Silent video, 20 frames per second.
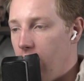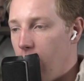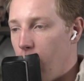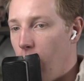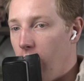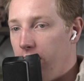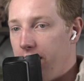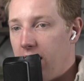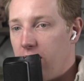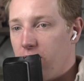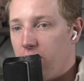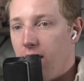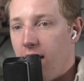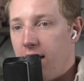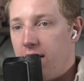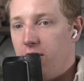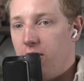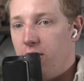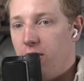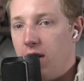what they're
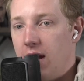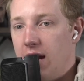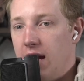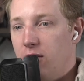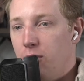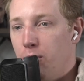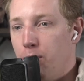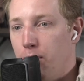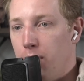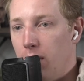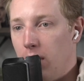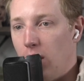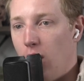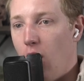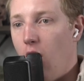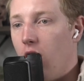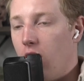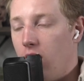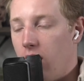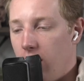trying to do is
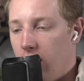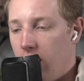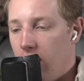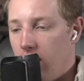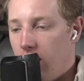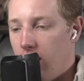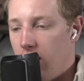block